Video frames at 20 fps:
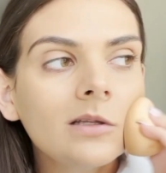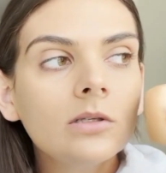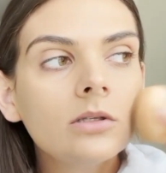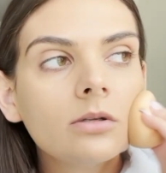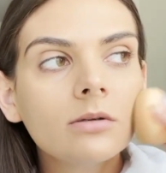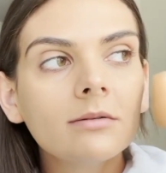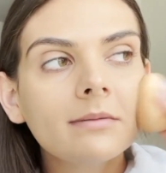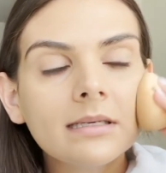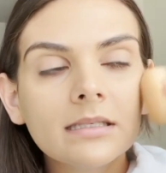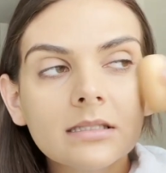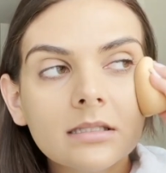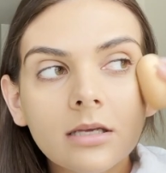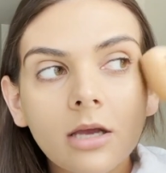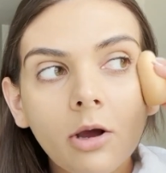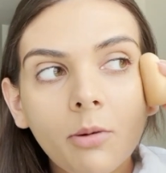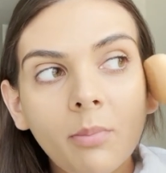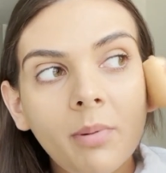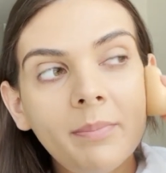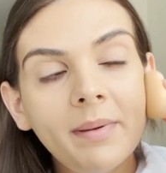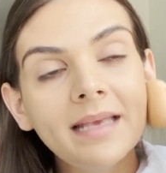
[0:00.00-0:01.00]
3 weeks ago,
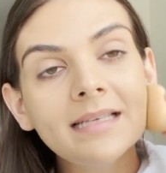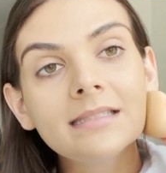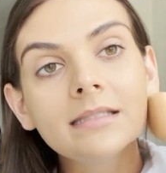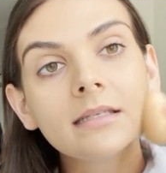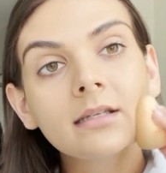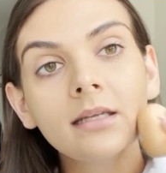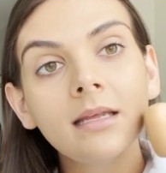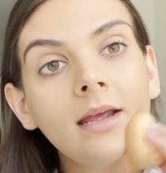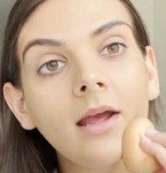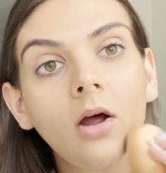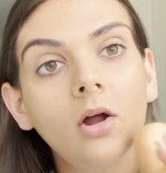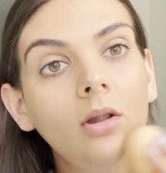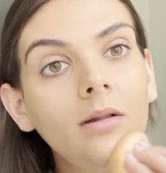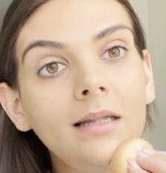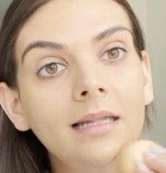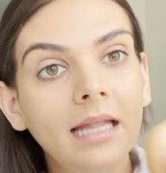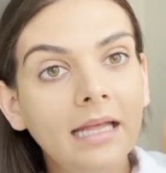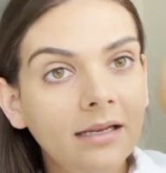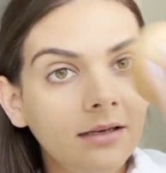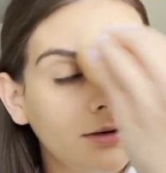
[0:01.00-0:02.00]
but basically
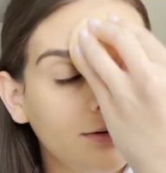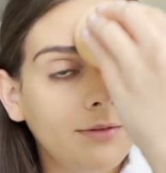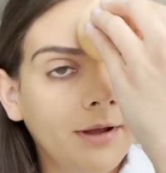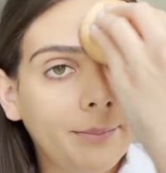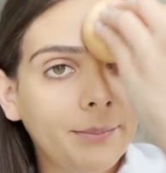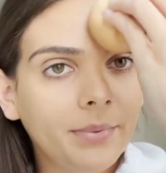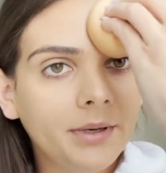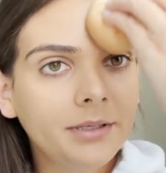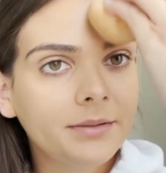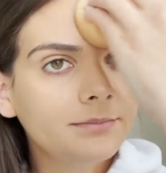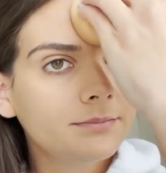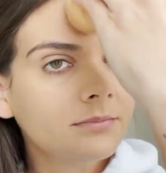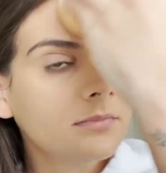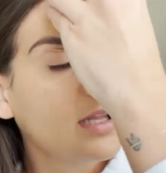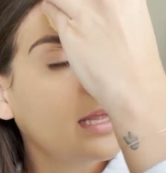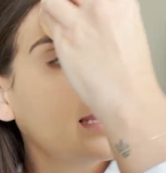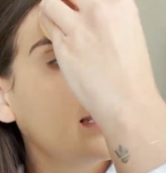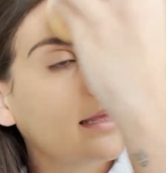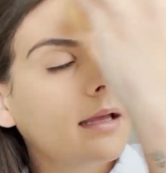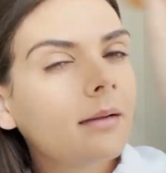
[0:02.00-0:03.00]
late November,
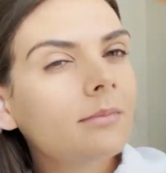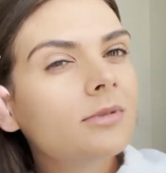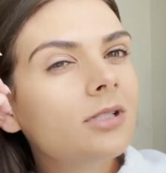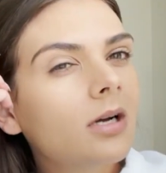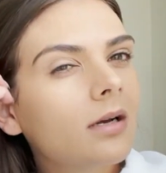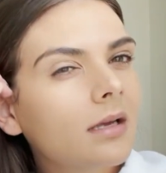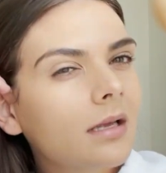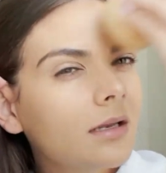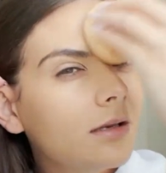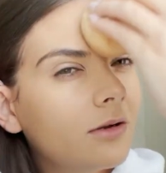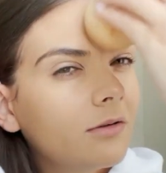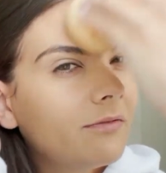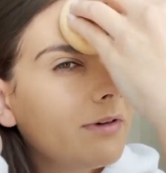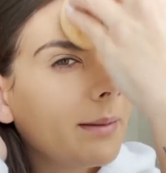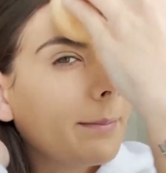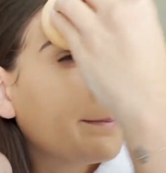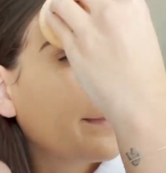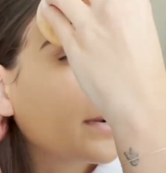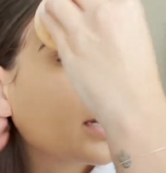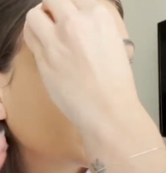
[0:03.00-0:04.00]
like I'm talking
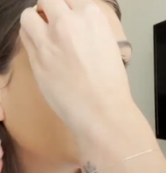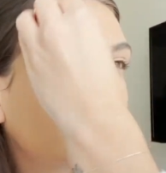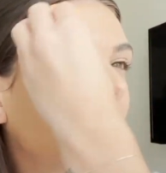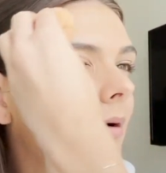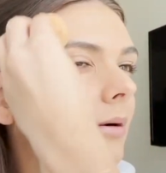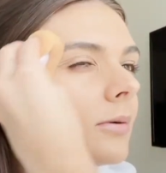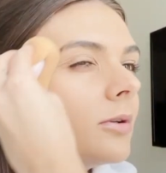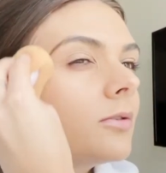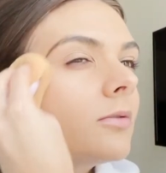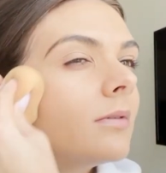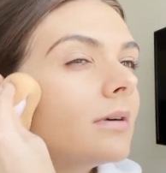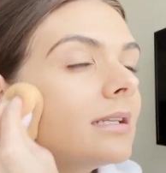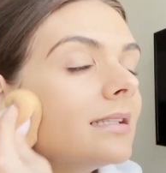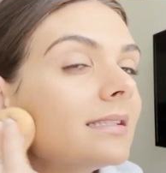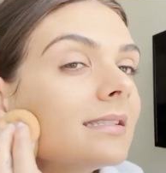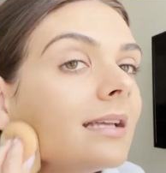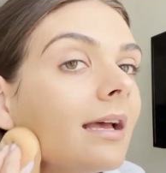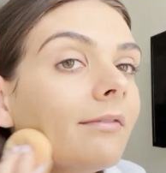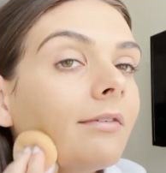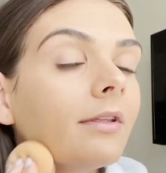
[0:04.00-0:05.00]
November
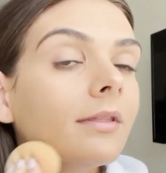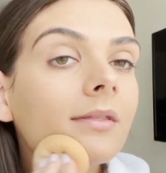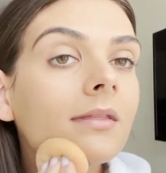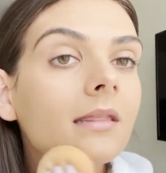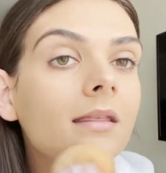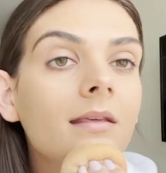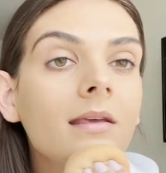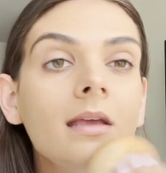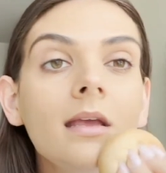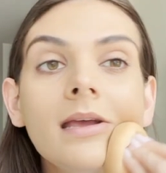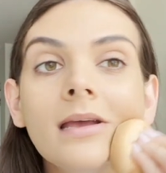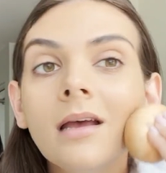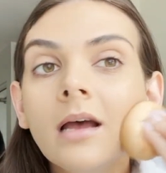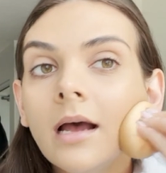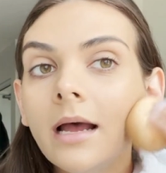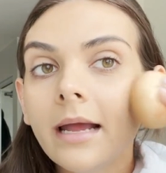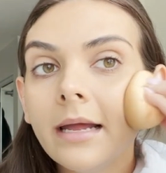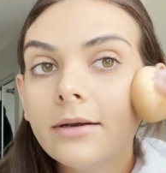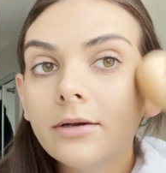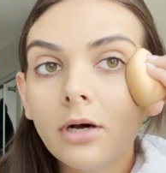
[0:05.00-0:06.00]
27th,
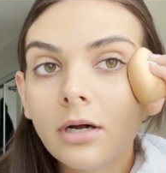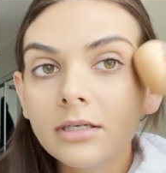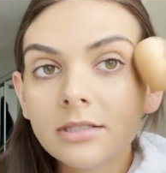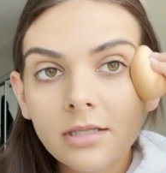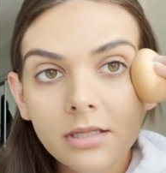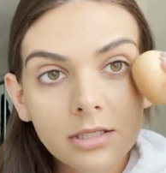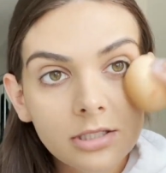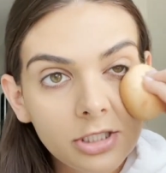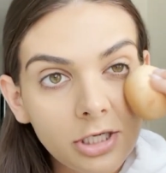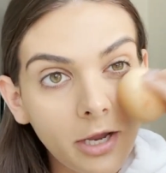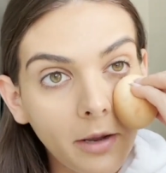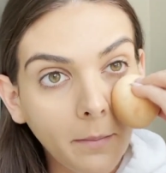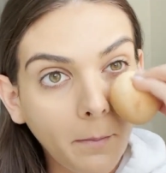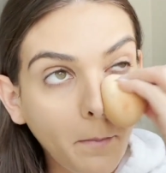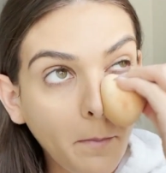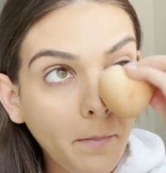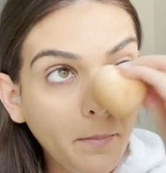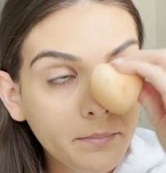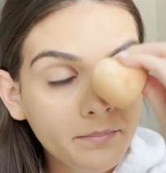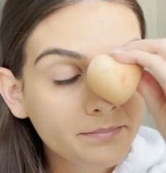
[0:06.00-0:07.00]
I had gone to the gym.
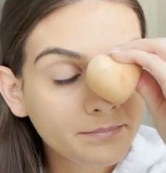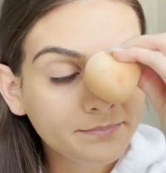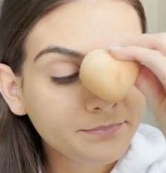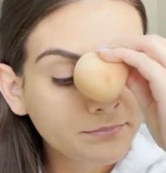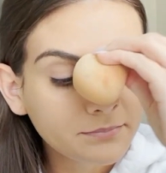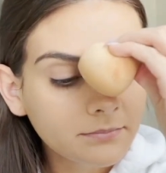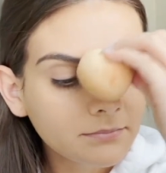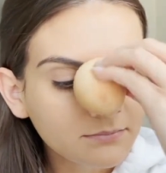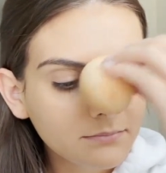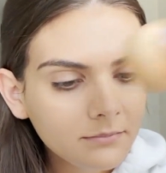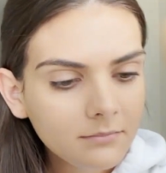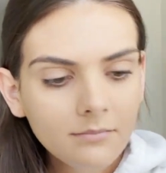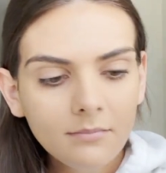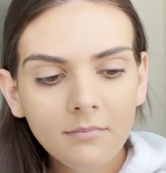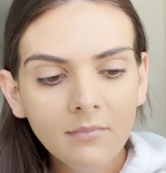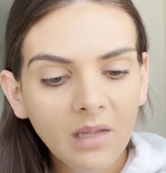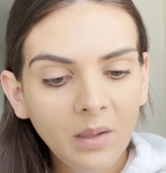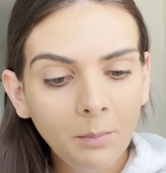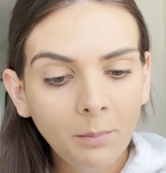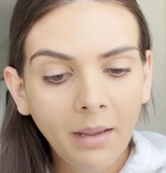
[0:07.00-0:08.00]

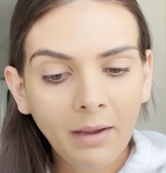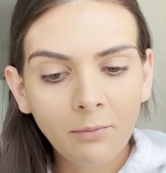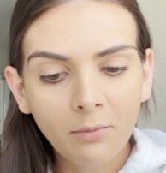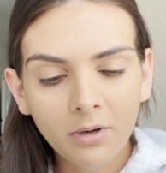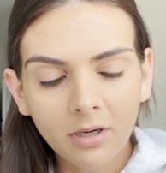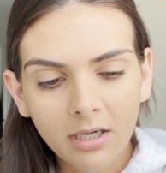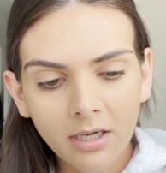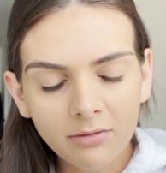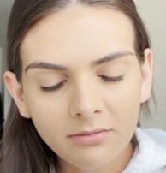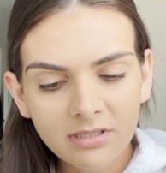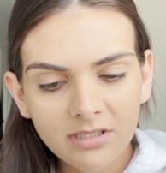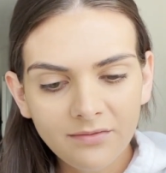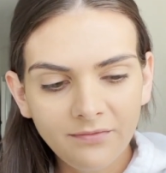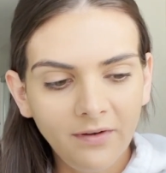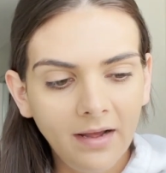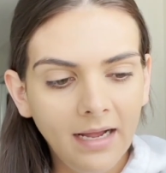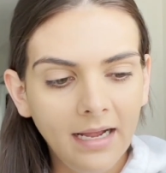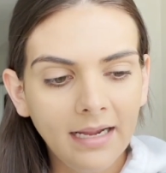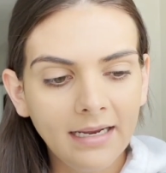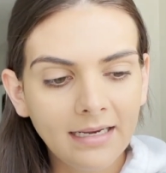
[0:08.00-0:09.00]
My workout was
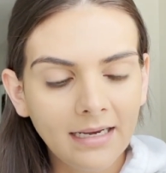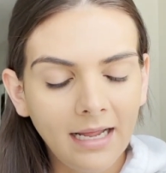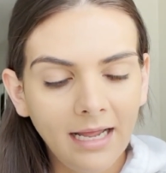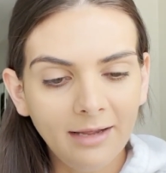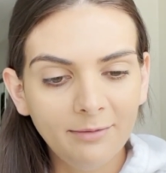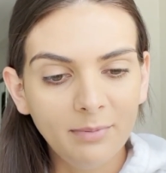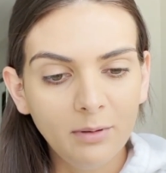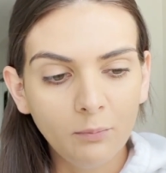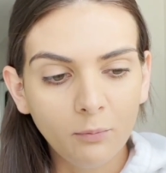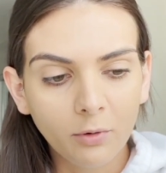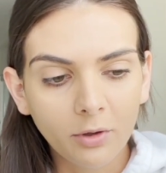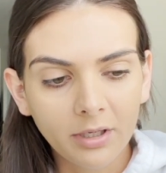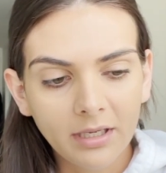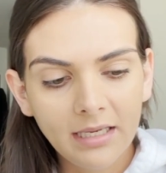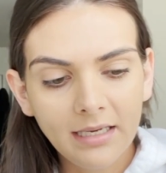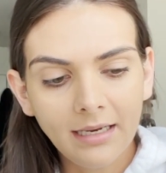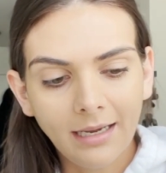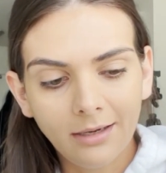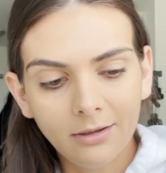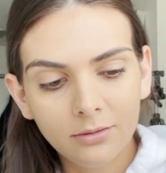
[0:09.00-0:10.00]
fine. I've been
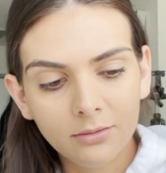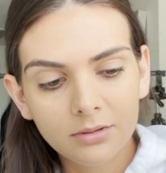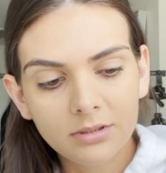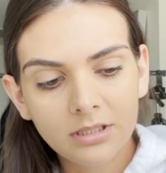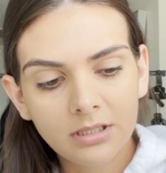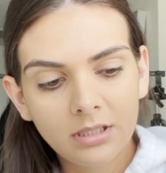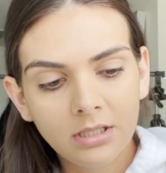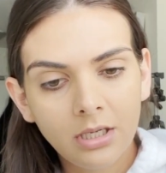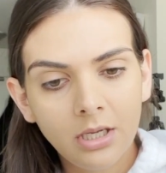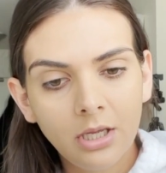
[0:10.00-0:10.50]
working out